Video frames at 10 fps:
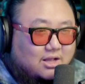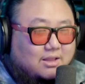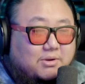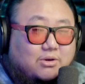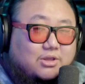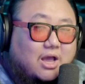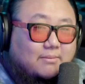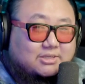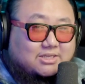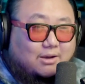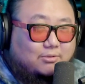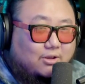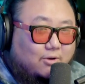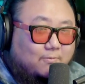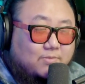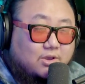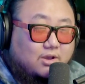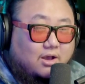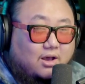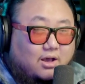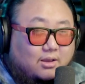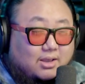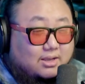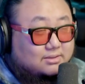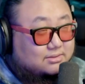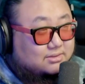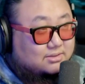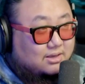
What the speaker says: Let me know in the comments down below, and